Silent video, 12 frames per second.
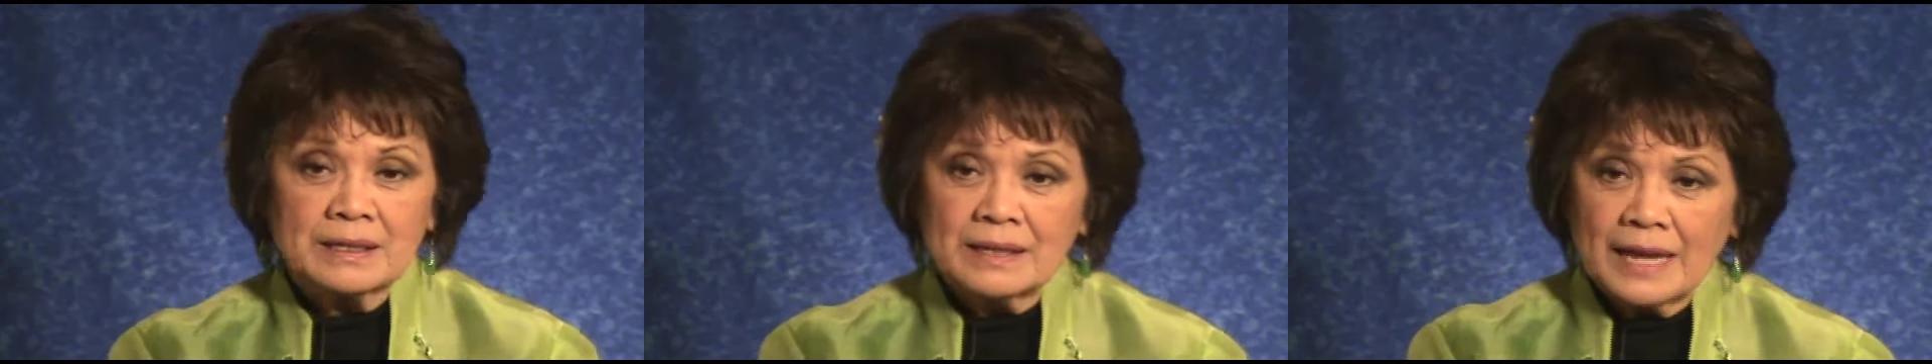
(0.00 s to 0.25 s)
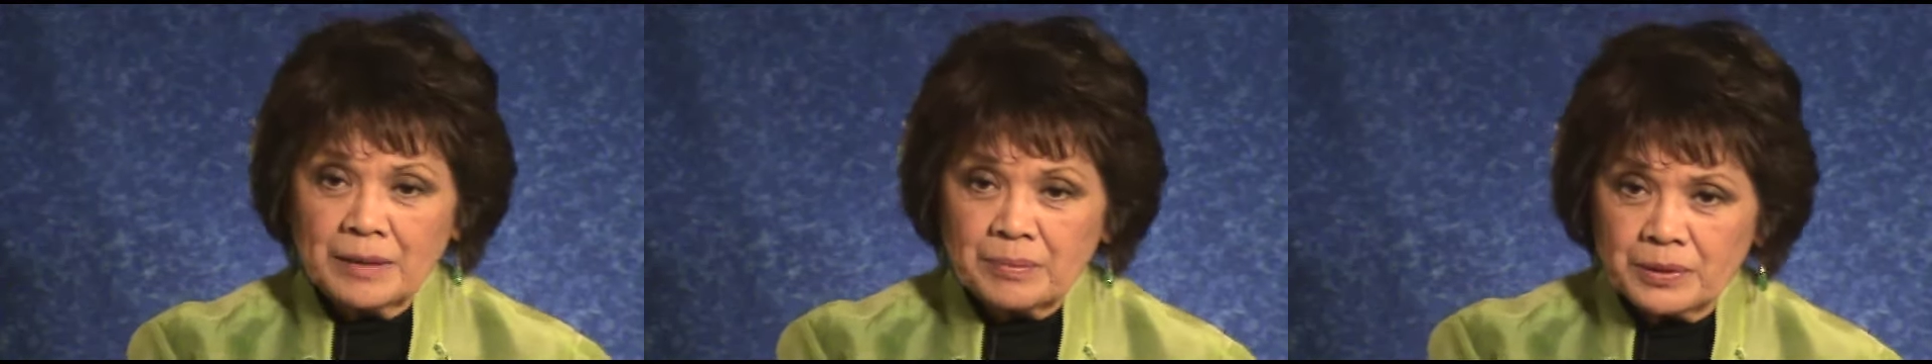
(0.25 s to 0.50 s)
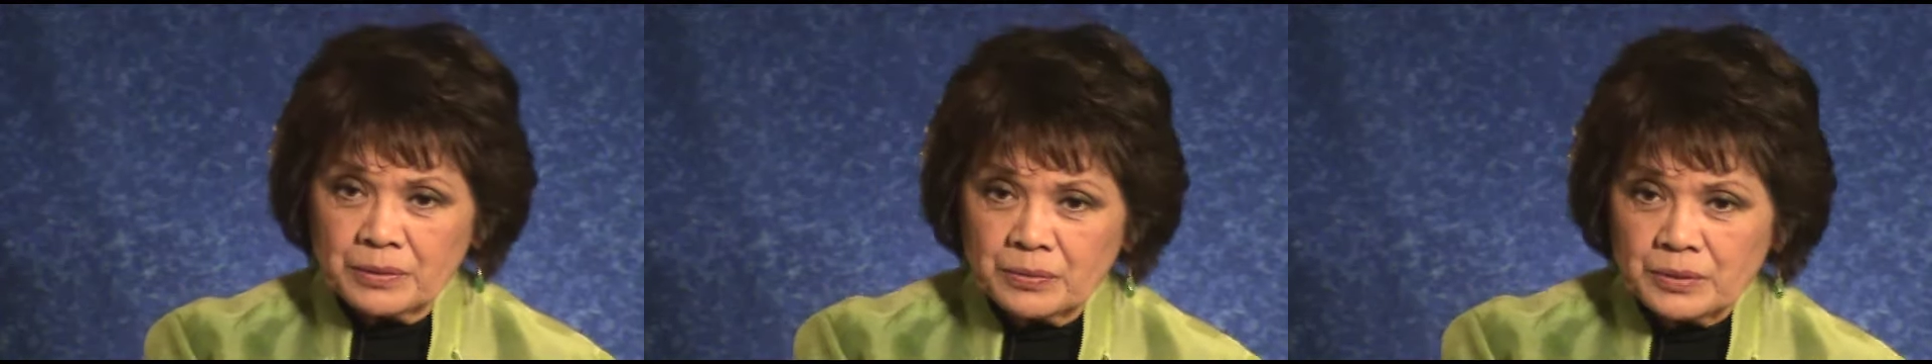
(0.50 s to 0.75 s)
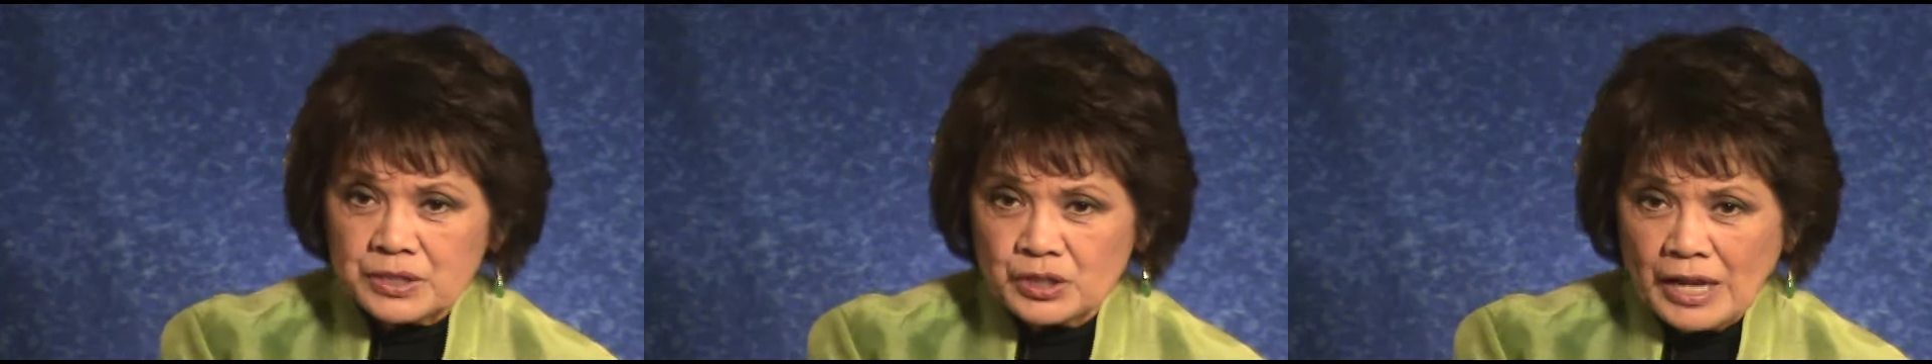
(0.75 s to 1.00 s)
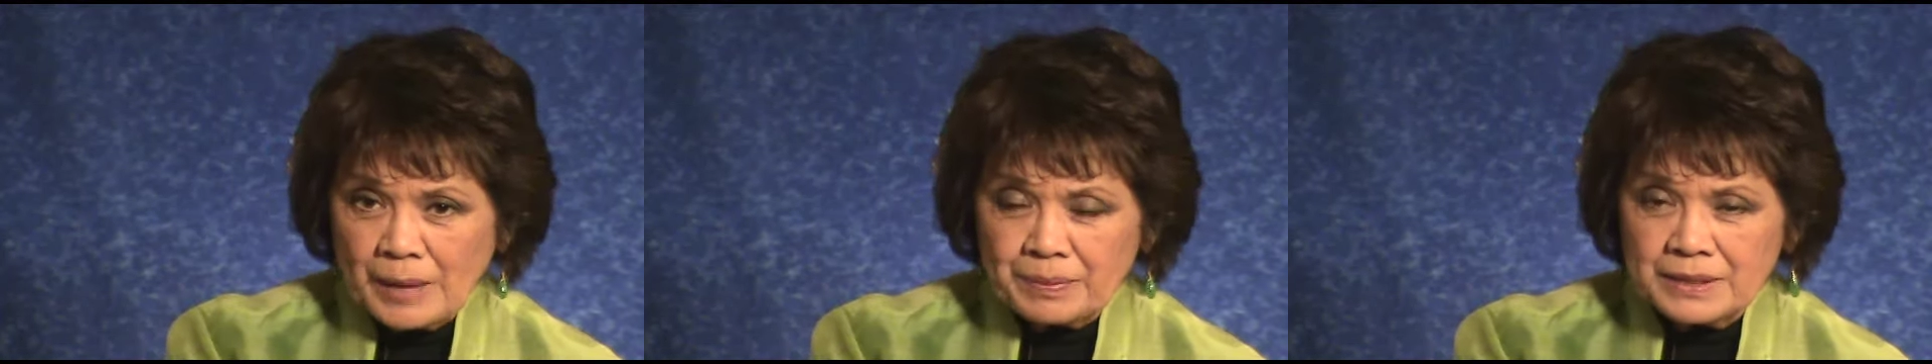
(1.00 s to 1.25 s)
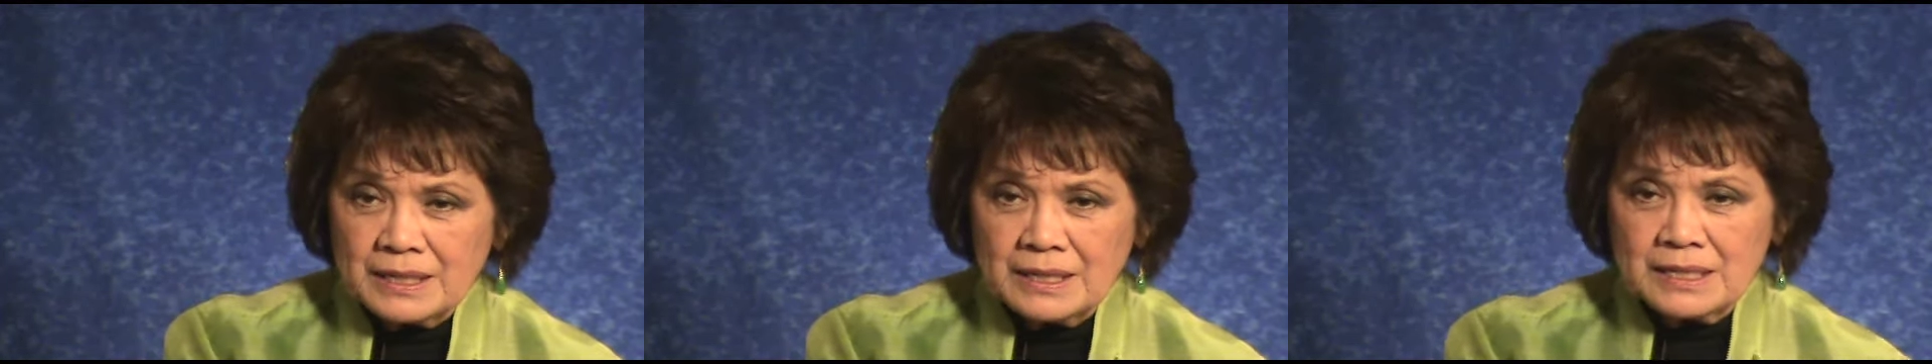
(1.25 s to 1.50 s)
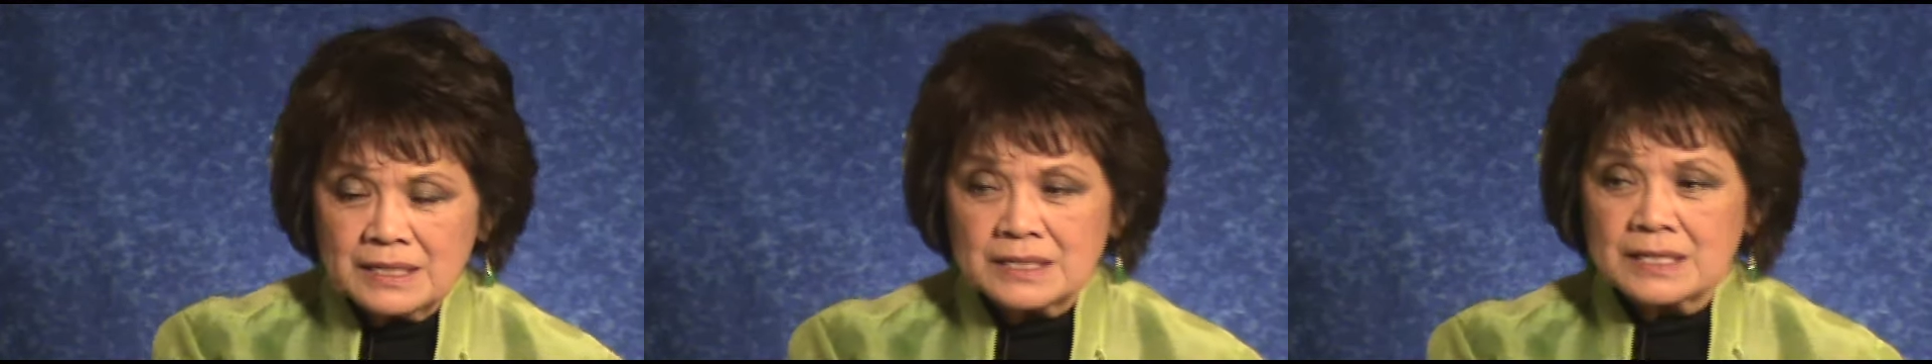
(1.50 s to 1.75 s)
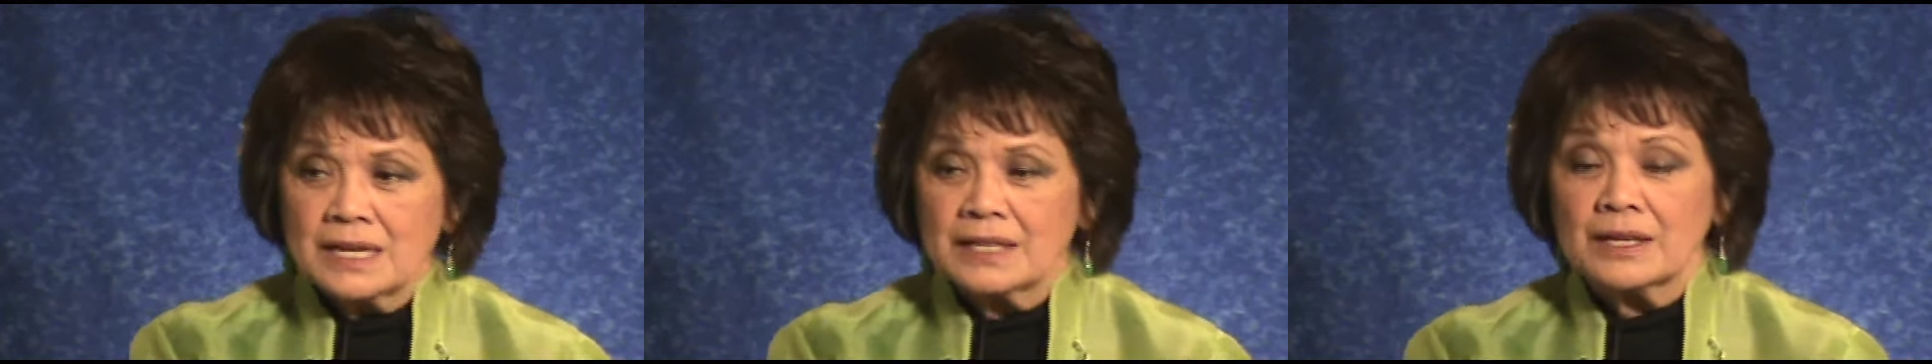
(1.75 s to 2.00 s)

neighbor was Japanese.